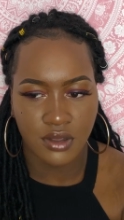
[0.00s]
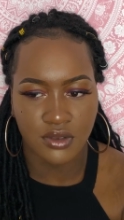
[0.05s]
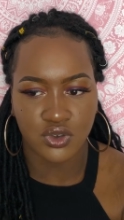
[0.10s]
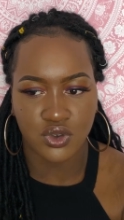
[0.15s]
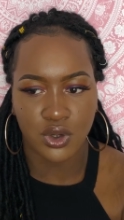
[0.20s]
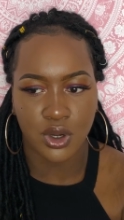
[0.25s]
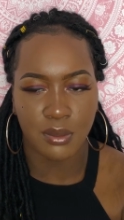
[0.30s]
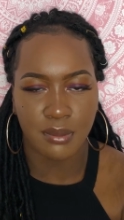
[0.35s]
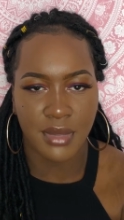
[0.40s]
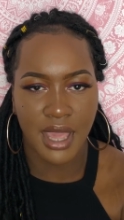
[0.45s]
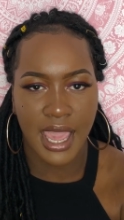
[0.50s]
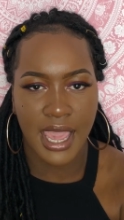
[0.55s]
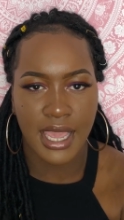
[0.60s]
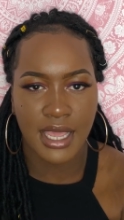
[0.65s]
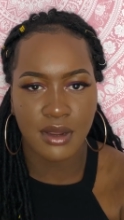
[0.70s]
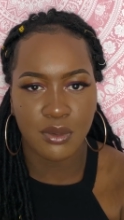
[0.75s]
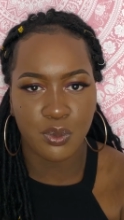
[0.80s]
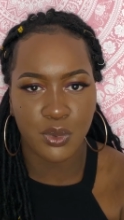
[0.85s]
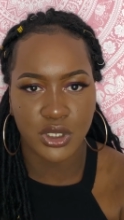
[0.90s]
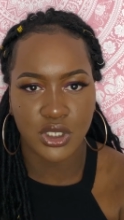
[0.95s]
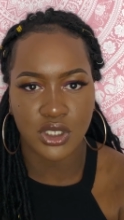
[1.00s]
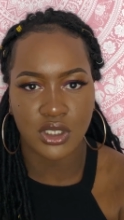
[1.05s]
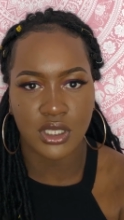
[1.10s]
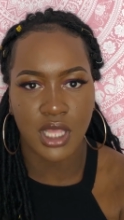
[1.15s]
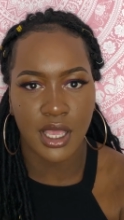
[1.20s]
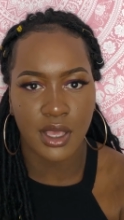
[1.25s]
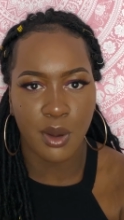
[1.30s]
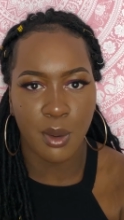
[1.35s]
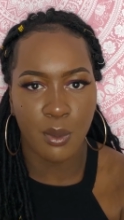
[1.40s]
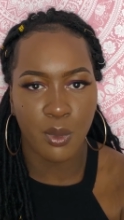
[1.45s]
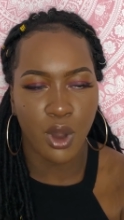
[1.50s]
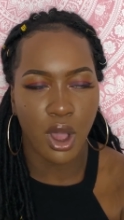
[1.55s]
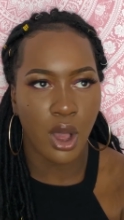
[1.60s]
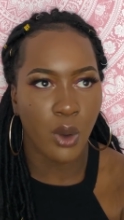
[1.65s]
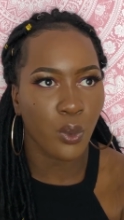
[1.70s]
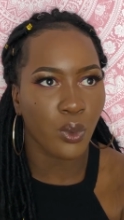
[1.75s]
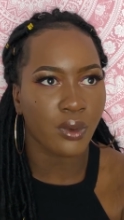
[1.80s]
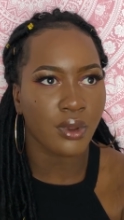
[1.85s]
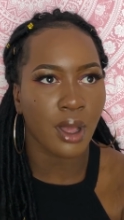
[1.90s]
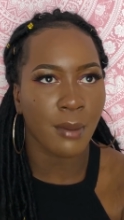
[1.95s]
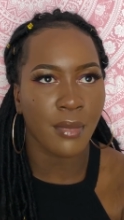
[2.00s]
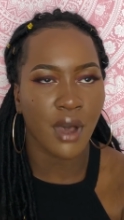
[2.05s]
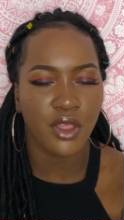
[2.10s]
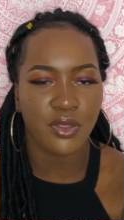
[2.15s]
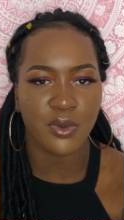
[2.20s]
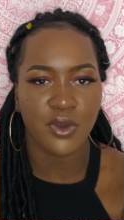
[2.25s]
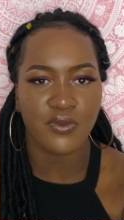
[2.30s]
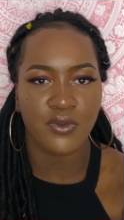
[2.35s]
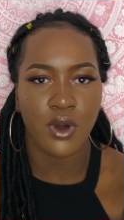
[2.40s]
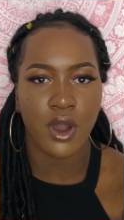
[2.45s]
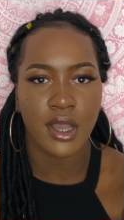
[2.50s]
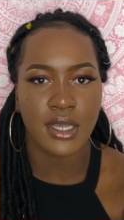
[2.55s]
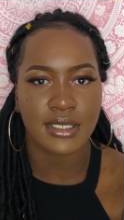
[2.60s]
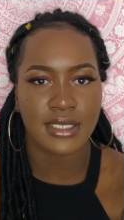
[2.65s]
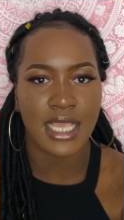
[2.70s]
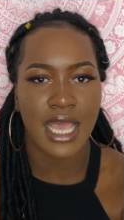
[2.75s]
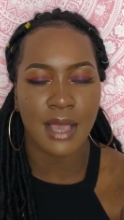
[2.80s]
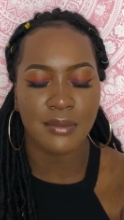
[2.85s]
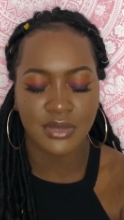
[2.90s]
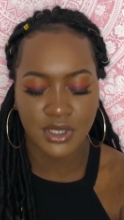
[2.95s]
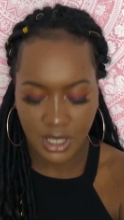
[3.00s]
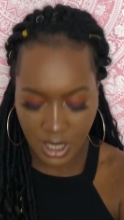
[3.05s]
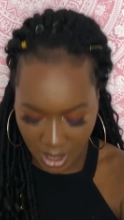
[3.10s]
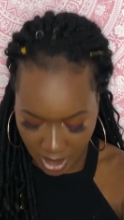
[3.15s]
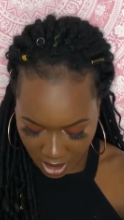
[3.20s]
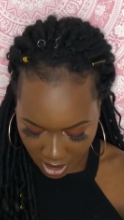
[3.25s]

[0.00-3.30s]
during May, which is like a month before our exams,